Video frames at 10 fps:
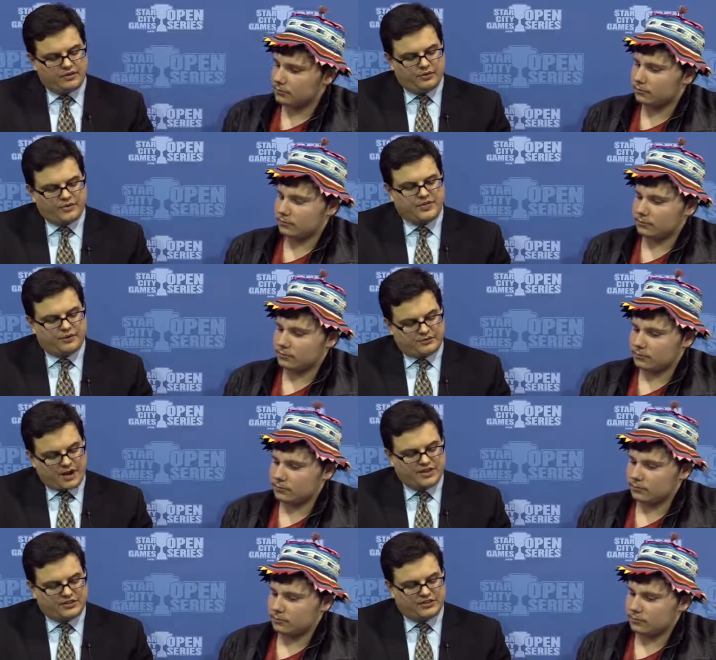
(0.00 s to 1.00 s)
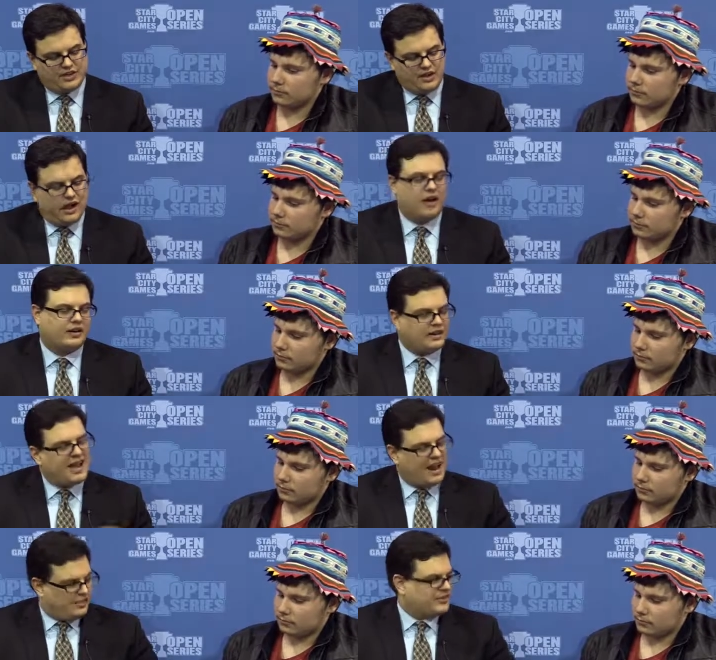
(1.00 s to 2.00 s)
Speaker 1: the rest of your threats are
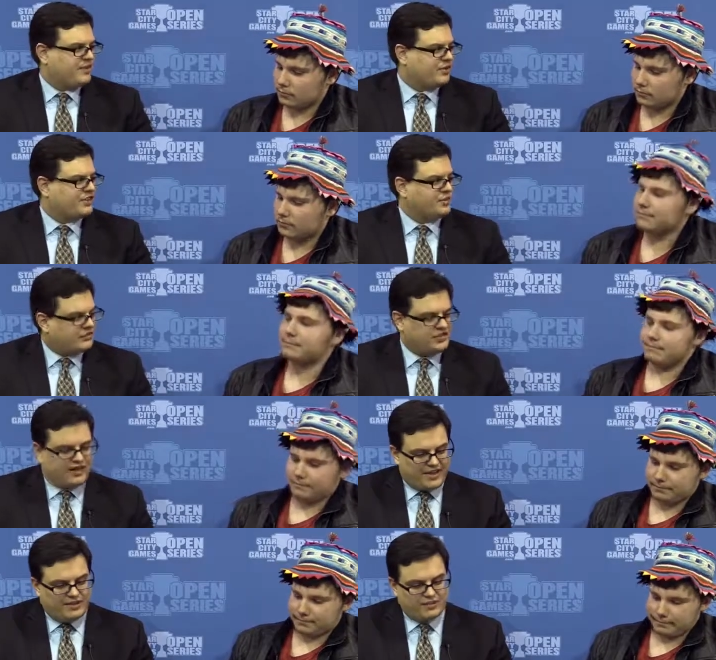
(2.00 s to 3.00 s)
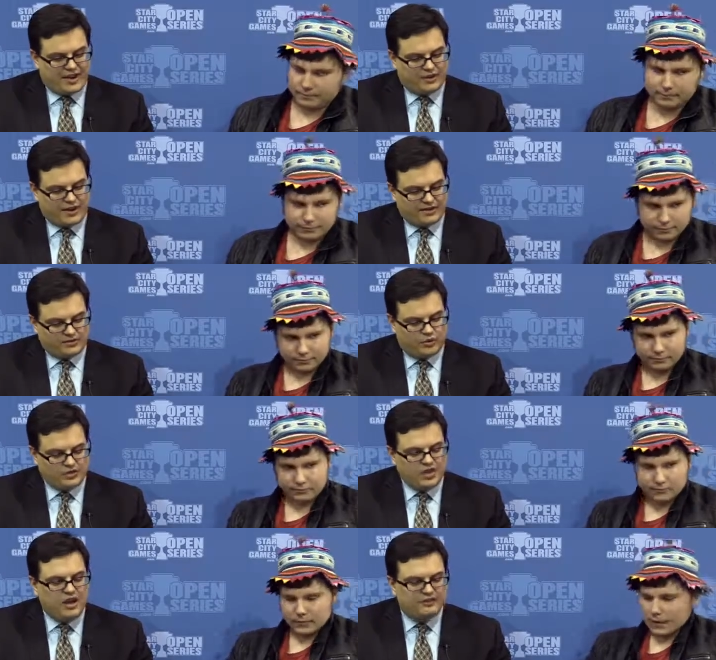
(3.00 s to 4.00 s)
kind of the same threats we've seen in the Abzan Aggro decks, of
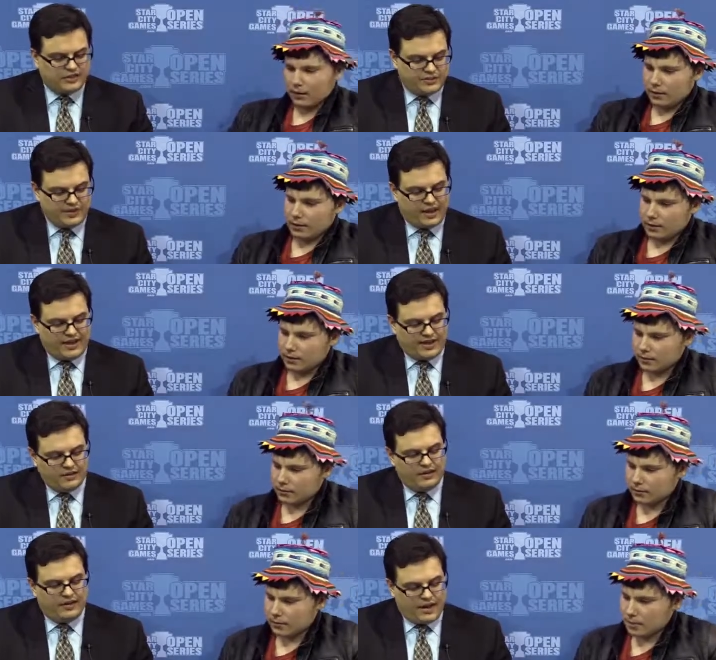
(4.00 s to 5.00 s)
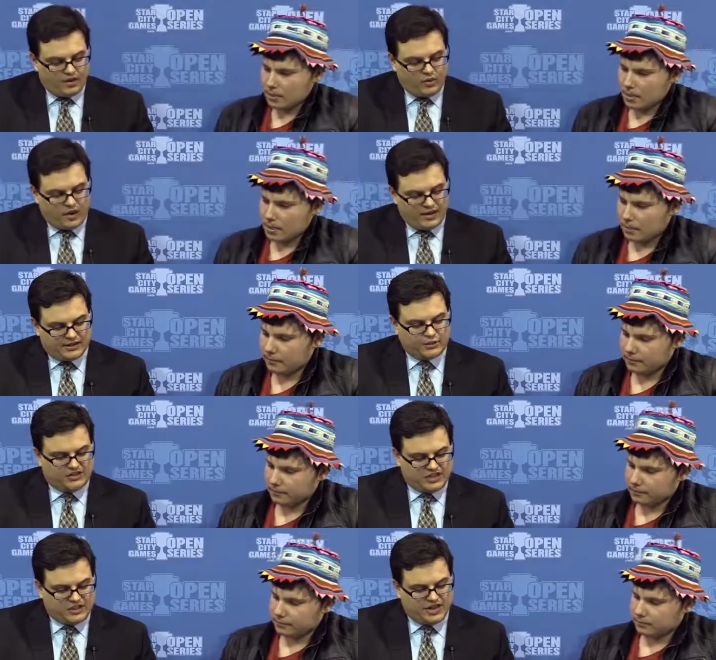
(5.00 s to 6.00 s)
course. Fleecemane Lion, Air of the Wild,
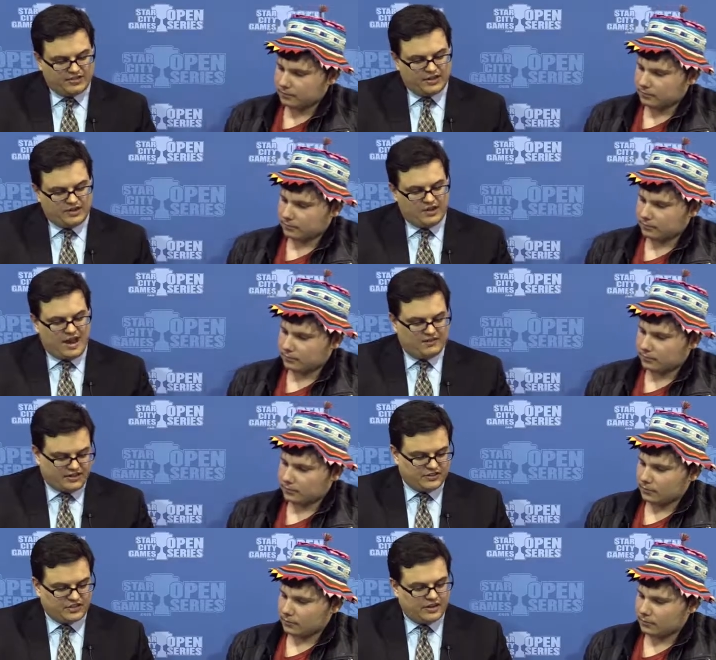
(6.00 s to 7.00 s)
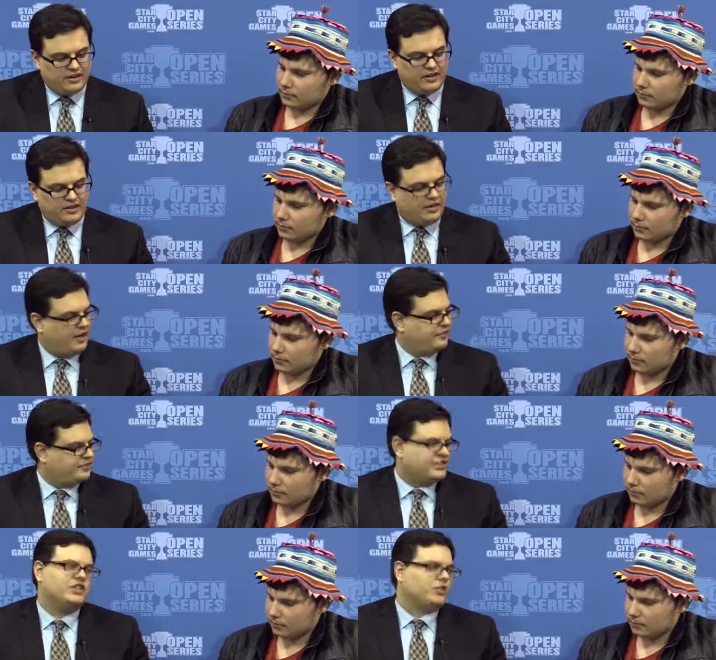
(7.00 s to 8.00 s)
Rakshasa's Deathdealer, Anafenza, uh,
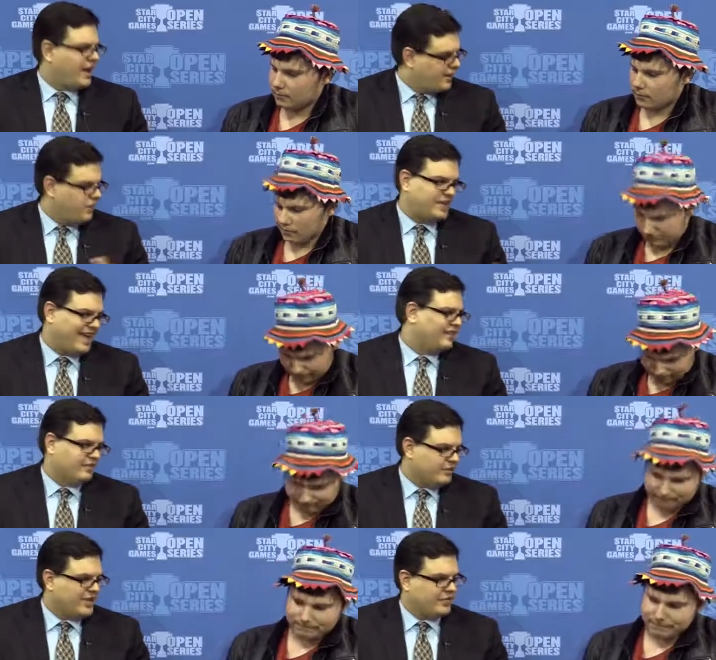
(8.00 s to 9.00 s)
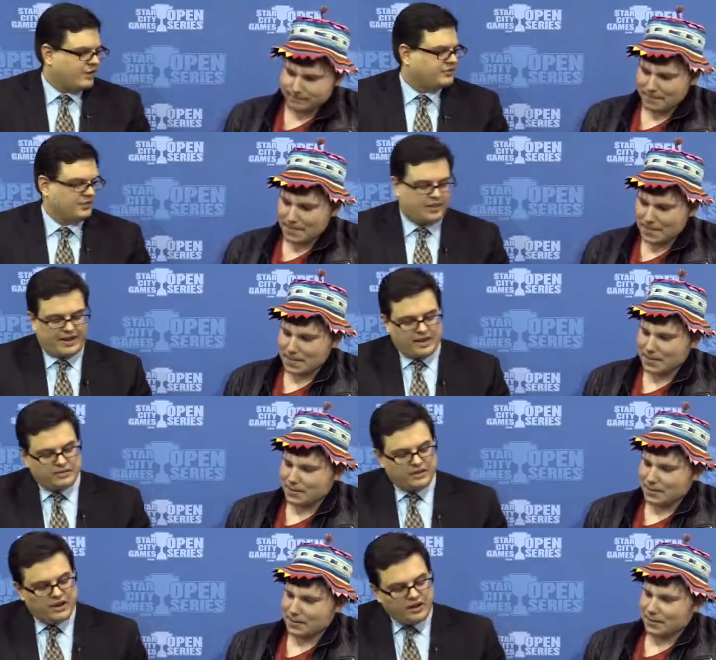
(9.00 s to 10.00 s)
Siege Rhino. You can't leave home without those if you're playing
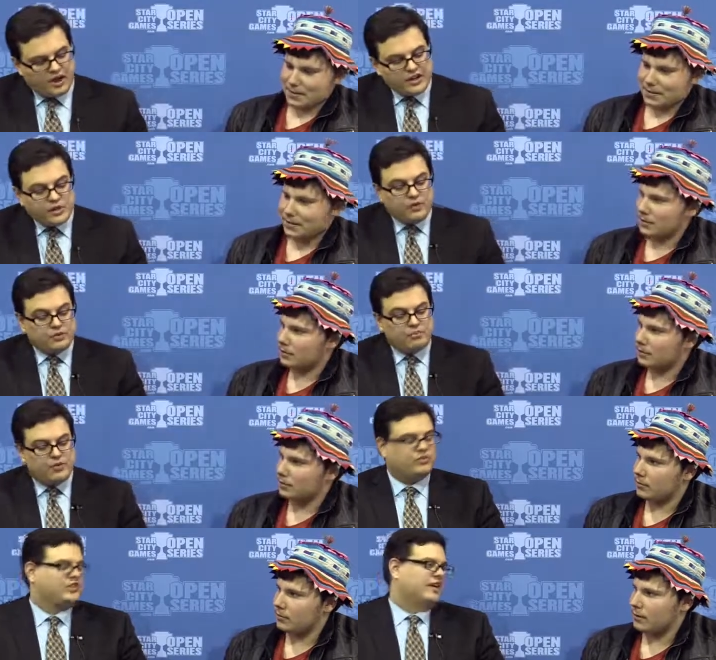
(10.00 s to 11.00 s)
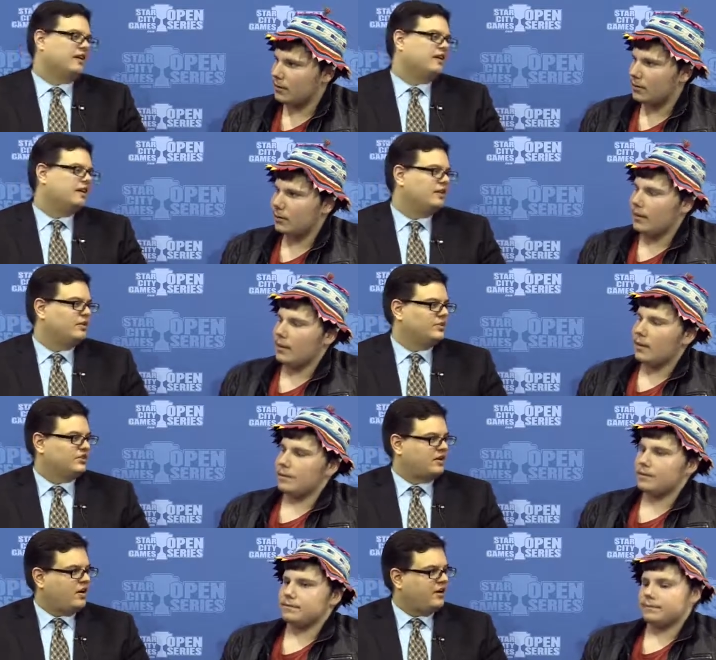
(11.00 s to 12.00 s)
Abzan. Uh, you do have two Boon Satyr, which is
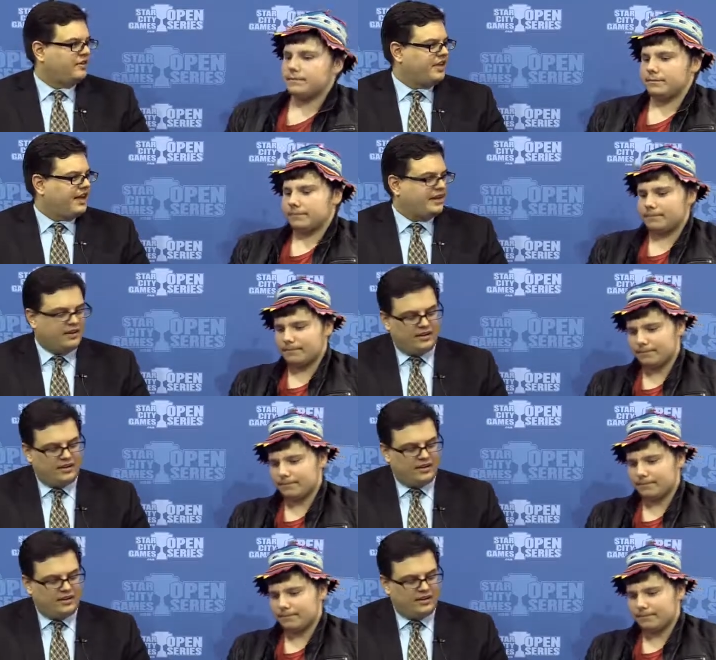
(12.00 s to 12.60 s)
a card that